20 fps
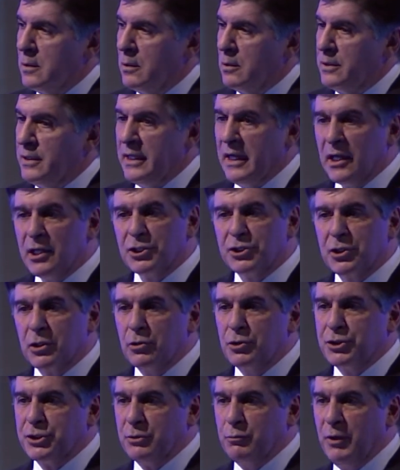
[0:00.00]
The other
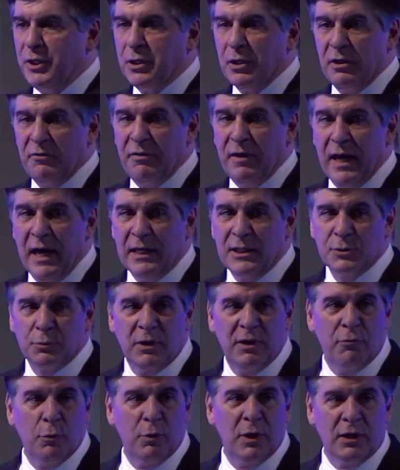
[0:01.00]
solution we could have had is what
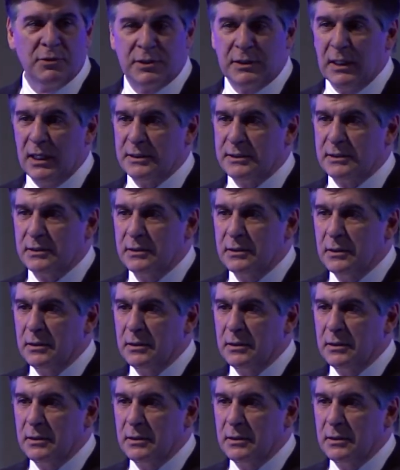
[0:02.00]
everyone else does.